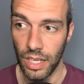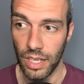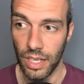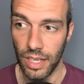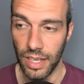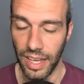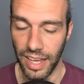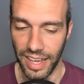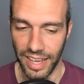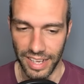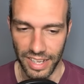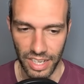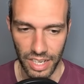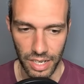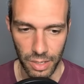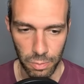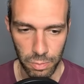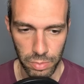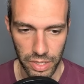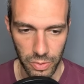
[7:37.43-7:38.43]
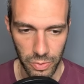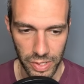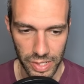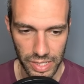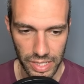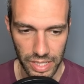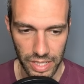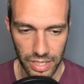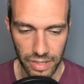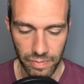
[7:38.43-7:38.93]
I caught it pretty quickly
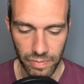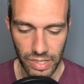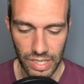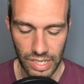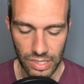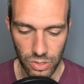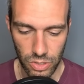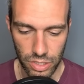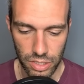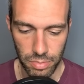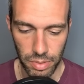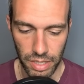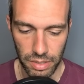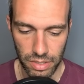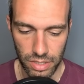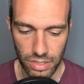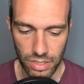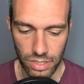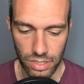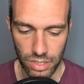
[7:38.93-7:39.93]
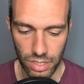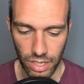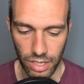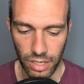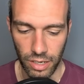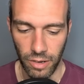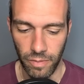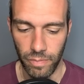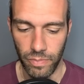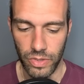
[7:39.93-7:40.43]
there. Guzzlord is banned because it's dark,
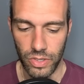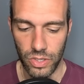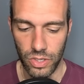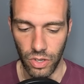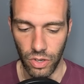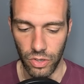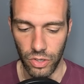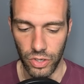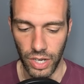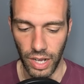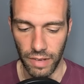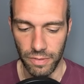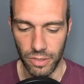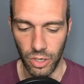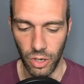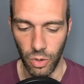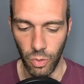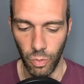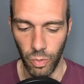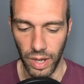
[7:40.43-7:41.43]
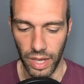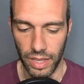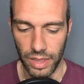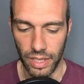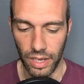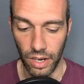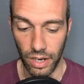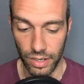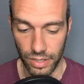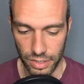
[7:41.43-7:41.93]
so you'd have to go with
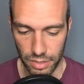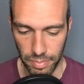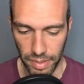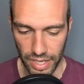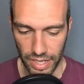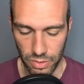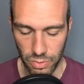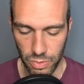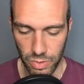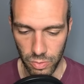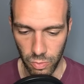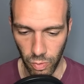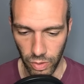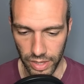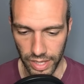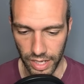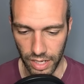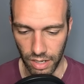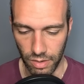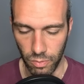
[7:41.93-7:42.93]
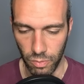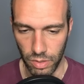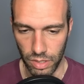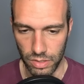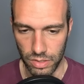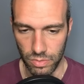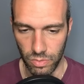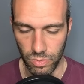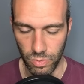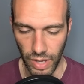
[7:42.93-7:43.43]
Arctibax was one that
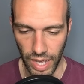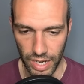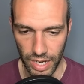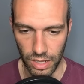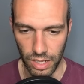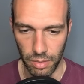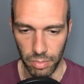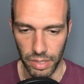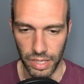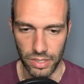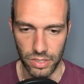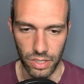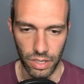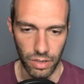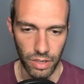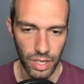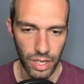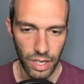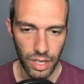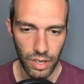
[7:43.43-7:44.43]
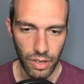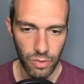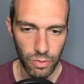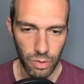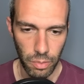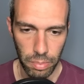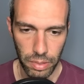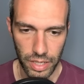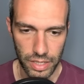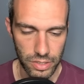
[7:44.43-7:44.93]
had a lot of play. So
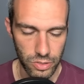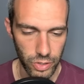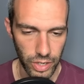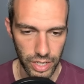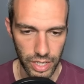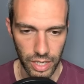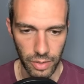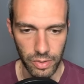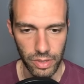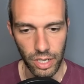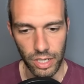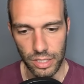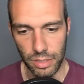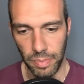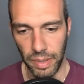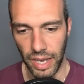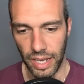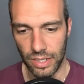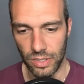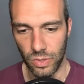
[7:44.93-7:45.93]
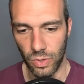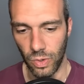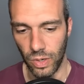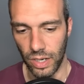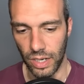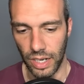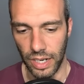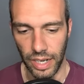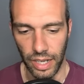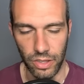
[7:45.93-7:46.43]
replace Dragonair with Arctibax or
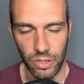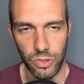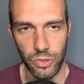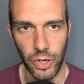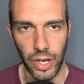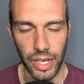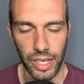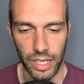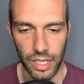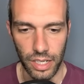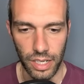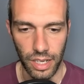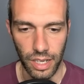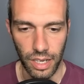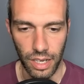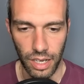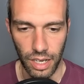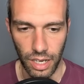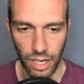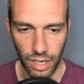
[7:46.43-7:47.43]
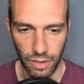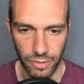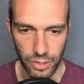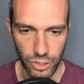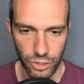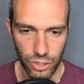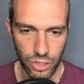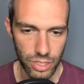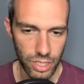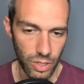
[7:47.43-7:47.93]
another dragon of your
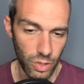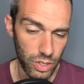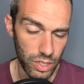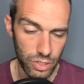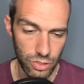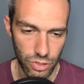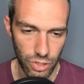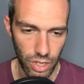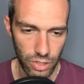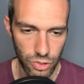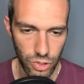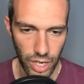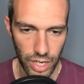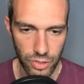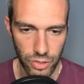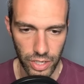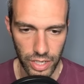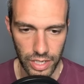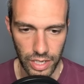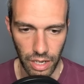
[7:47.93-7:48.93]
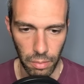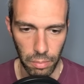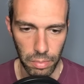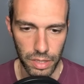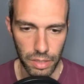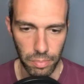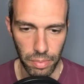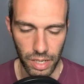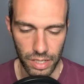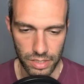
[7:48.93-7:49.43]
choosing, or you can try Dragonair, but the
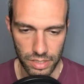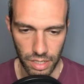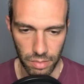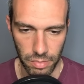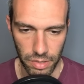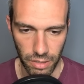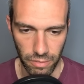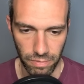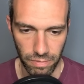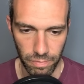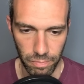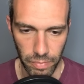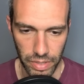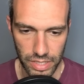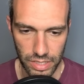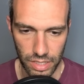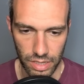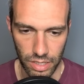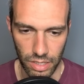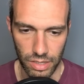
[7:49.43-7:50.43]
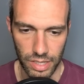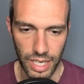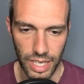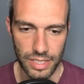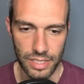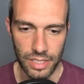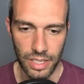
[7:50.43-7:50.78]
Body Slam nerf makes it a little less.